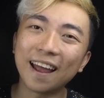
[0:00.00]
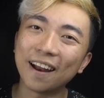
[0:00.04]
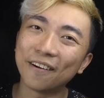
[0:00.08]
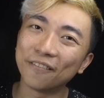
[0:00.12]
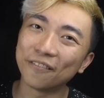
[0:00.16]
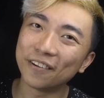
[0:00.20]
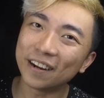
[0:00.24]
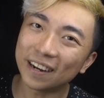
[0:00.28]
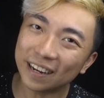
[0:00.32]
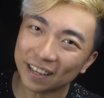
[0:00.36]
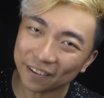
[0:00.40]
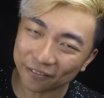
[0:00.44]

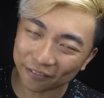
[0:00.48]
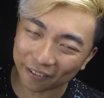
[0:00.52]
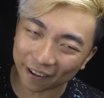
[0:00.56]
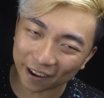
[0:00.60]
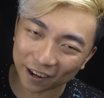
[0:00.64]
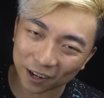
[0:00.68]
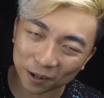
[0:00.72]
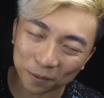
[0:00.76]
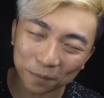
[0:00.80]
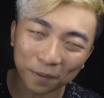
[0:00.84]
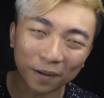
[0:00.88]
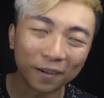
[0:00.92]
and really
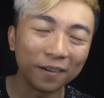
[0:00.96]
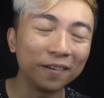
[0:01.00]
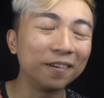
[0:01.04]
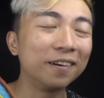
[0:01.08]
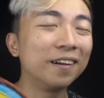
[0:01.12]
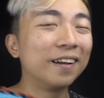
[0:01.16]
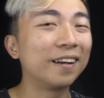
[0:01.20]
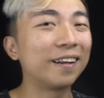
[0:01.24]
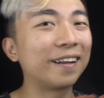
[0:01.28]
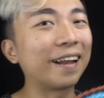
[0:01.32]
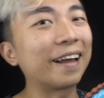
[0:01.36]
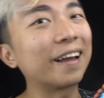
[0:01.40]
fannable
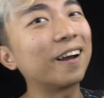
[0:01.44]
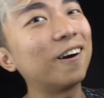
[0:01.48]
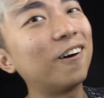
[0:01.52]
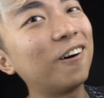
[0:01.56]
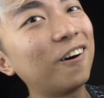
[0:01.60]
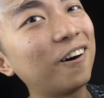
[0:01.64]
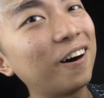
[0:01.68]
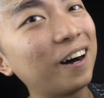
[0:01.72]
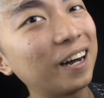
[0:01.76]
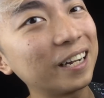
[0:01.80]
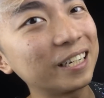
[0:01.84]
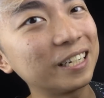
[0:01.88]
like
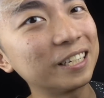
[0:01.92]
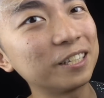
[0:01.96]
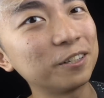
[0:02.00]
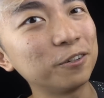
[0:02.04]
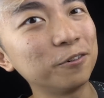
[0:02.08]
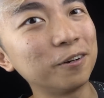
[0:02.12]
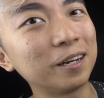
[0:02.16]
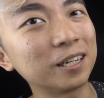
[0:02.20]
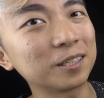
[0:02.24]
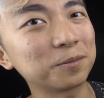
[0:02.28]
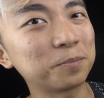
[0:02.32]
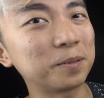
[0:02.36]
all other
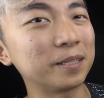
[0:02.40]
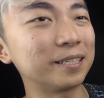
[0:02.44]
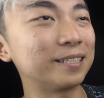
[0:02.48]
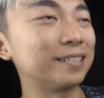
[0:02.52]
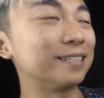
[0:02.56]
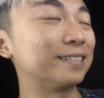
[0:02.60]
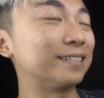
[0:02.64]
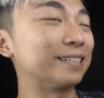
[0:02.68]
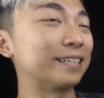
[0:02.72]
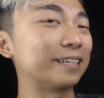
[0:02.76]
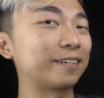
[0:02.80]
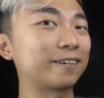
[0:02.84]

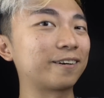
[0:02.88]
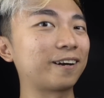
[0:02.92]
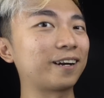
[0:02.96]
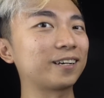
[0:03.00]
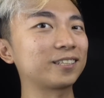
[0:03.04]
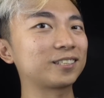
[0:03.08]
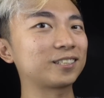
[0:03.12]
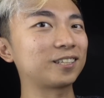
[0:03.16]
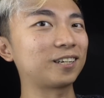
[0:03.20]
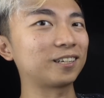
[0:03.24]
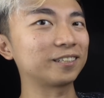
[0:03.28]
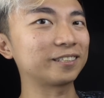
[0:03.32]
USPCC
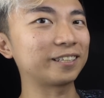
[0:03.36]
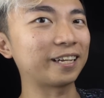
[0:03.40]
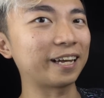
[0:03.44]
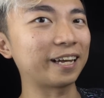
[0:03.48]
crush stock